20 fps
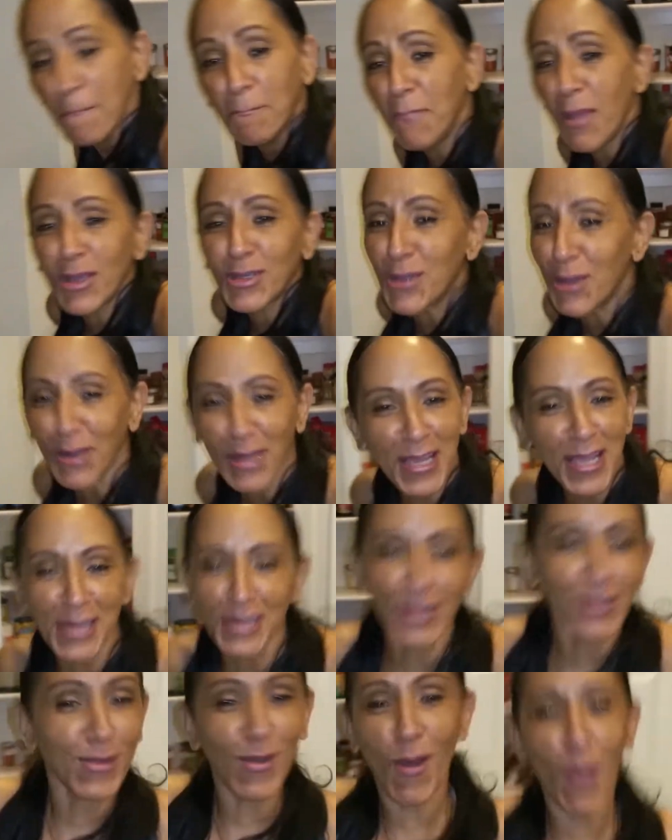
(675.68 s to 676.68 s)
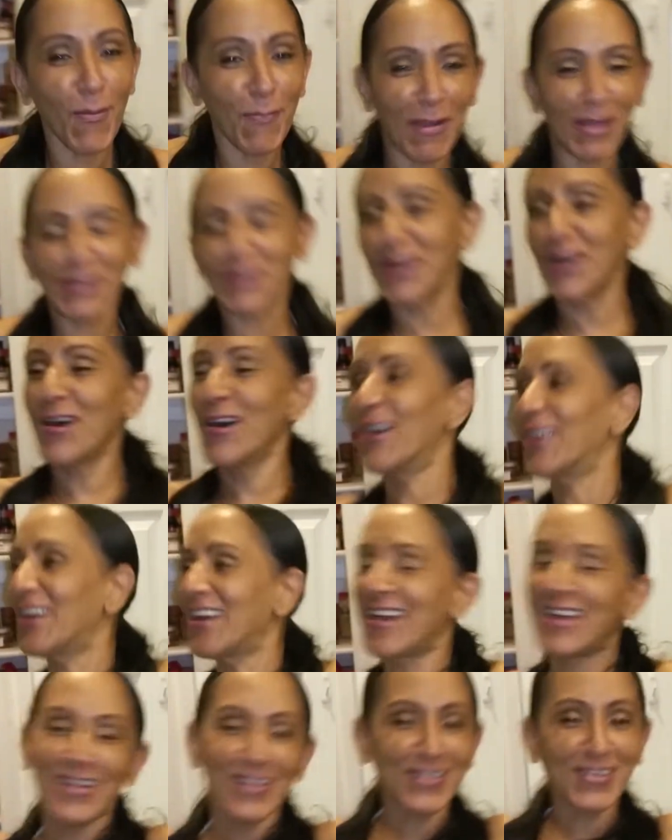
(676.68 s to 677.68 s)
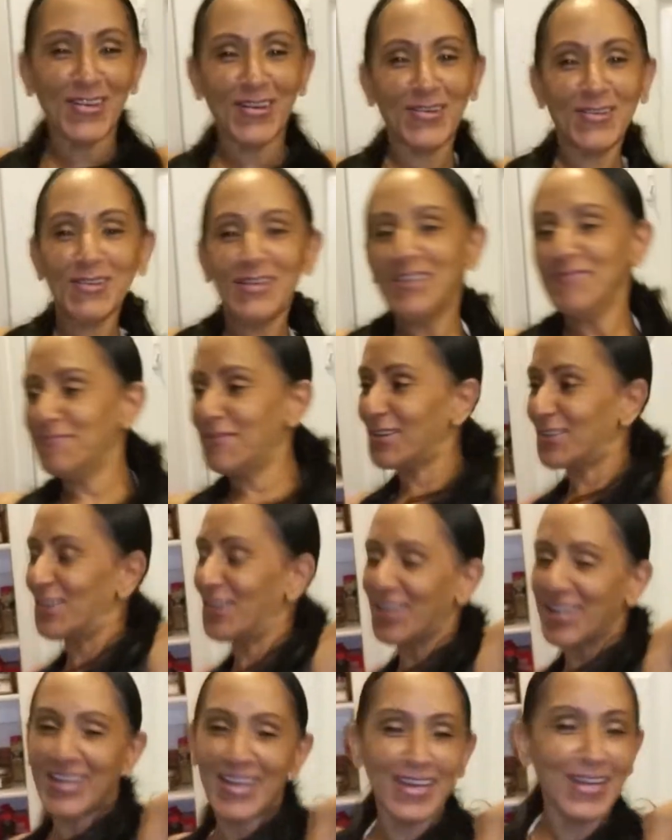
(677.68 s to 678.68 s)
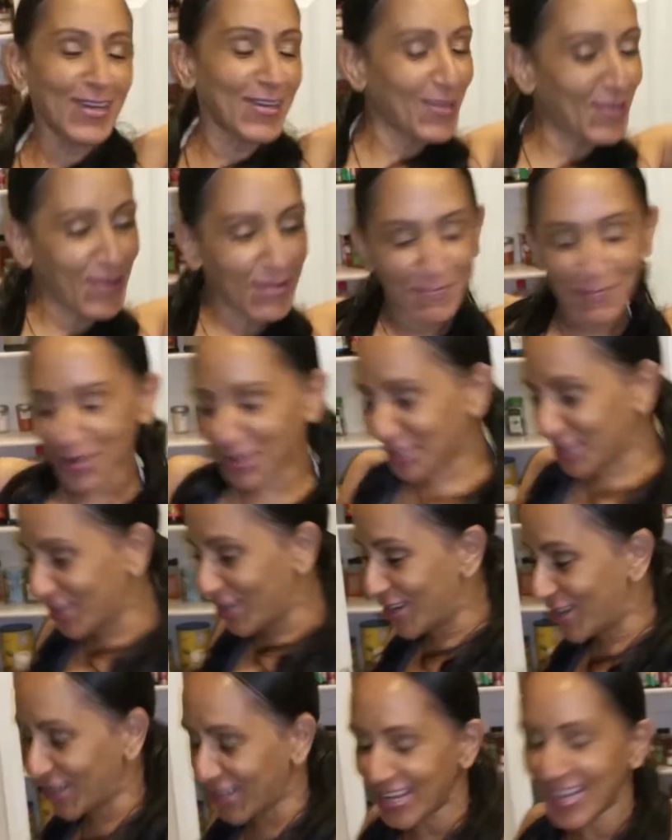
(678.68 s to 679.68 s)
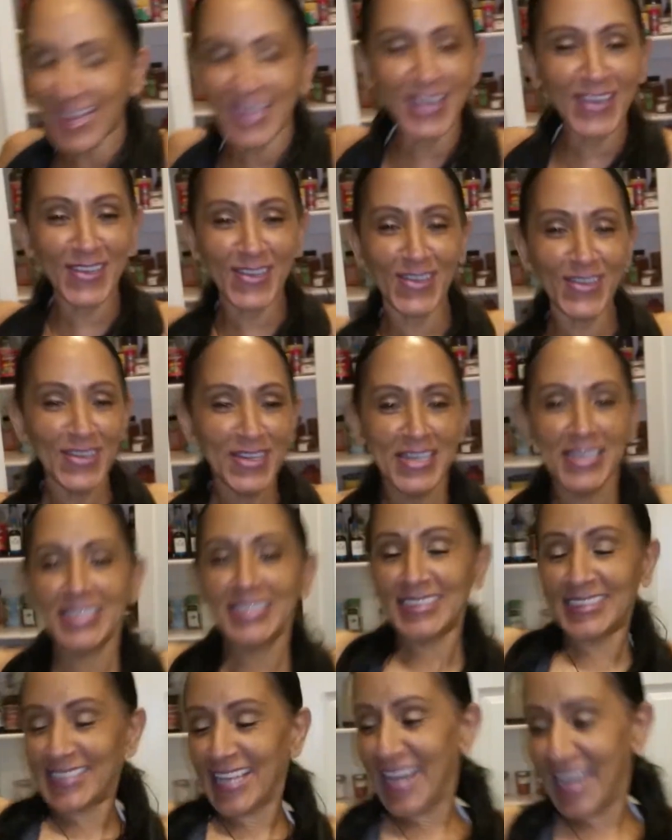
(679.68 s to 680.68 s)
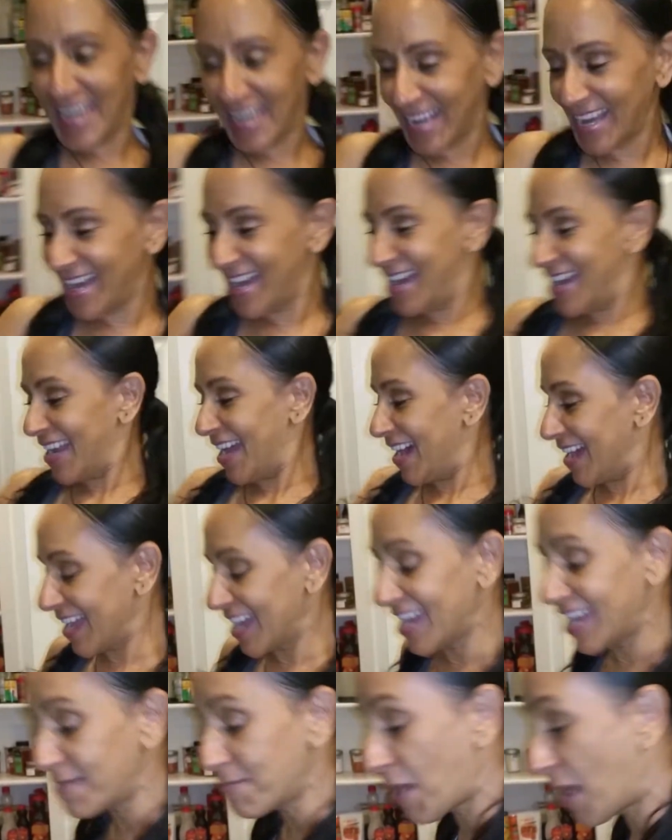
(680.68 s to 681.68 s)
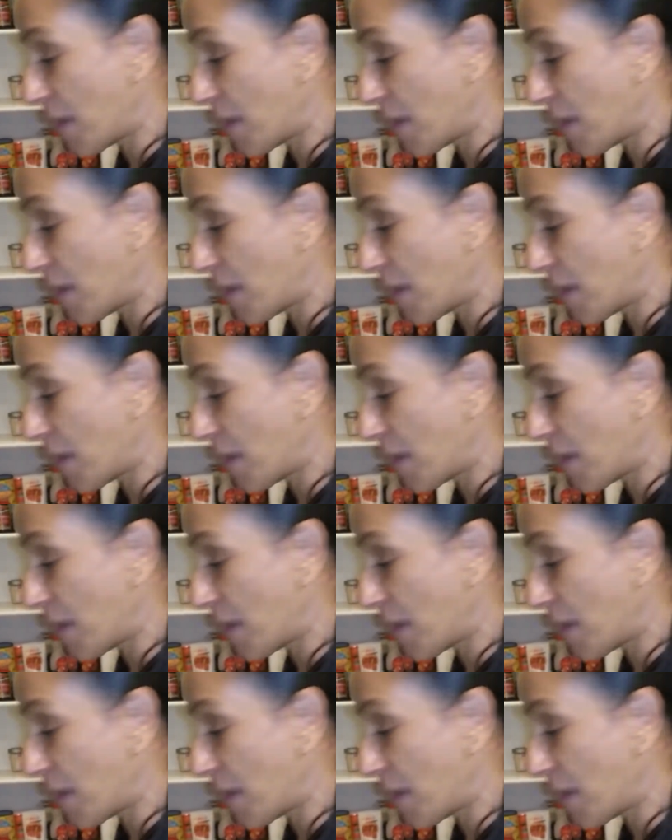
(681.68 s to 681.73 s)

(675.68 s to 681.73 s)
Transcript: Bacardi and a Coke, Bacardi and a Coke, Bacardi and a Coke, Bacardi and a Coke. Da, da, da. And